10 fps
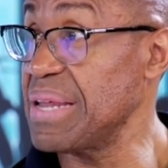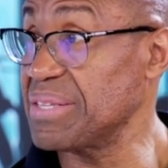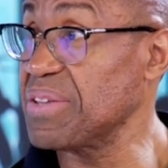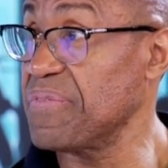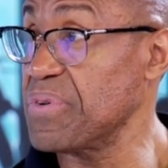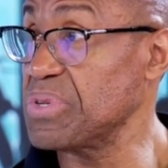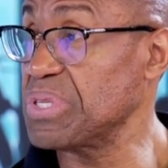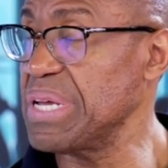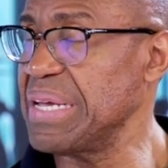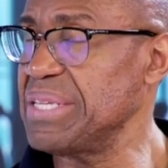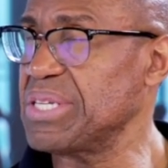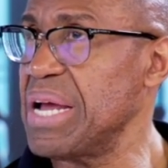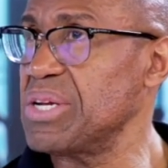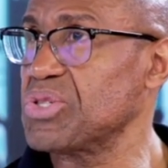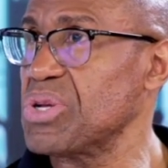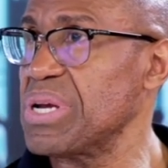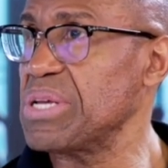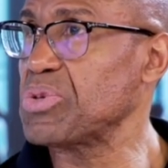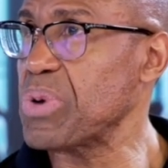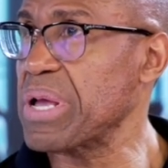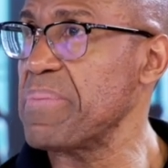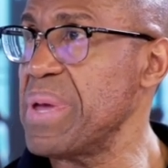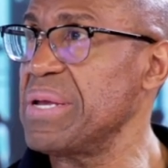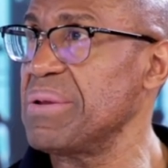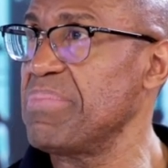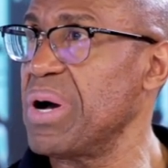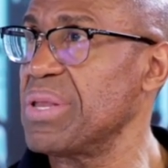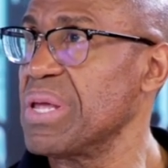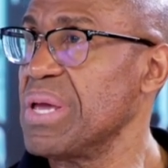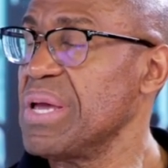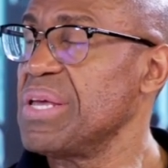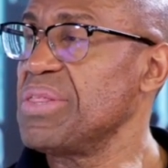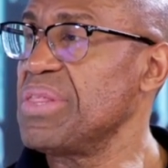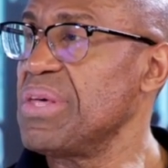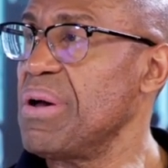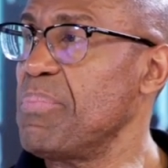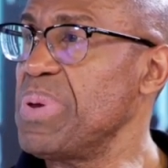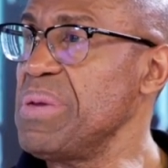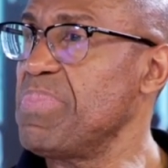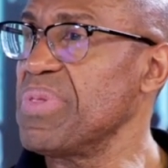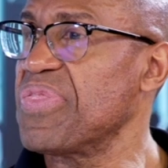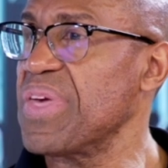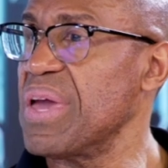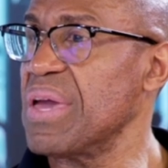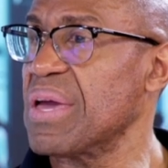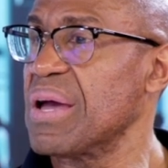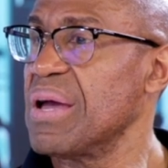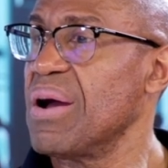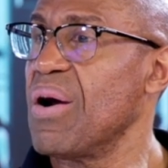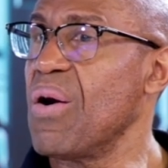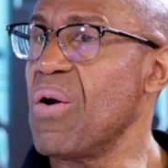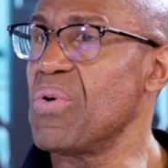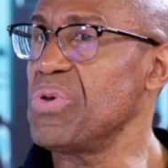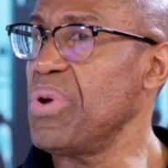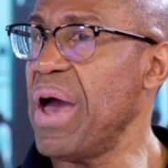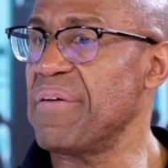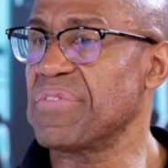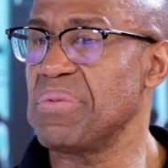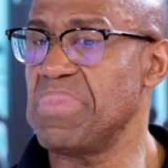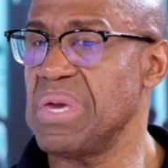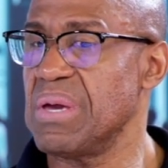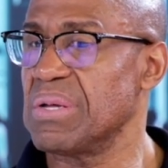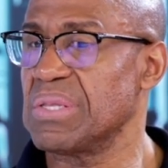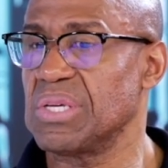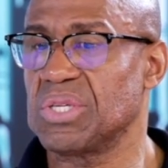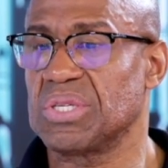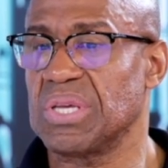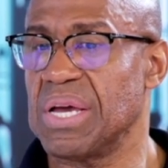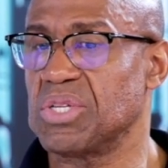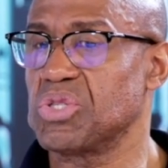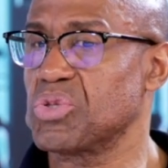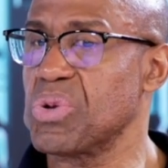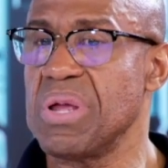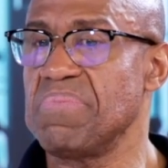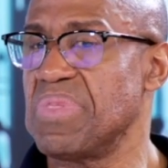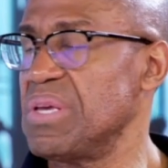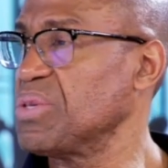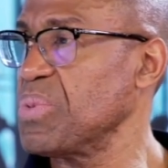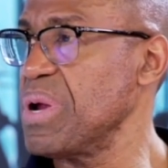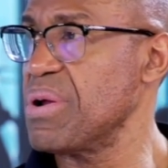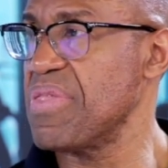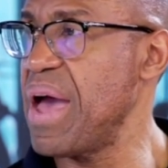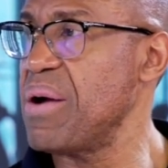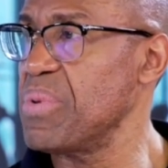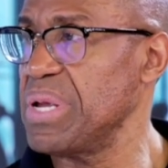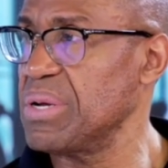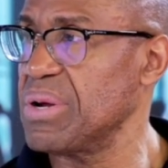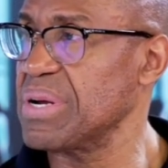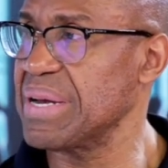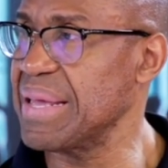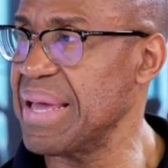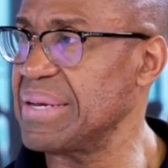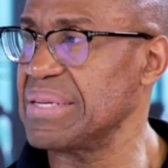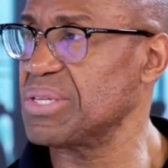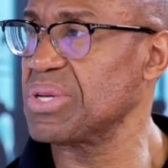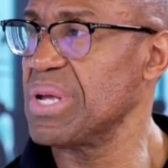That's the first thing. It's not necessarily as recommended, but people think, oh, you have to be on this extreme this way or that way in order to get it.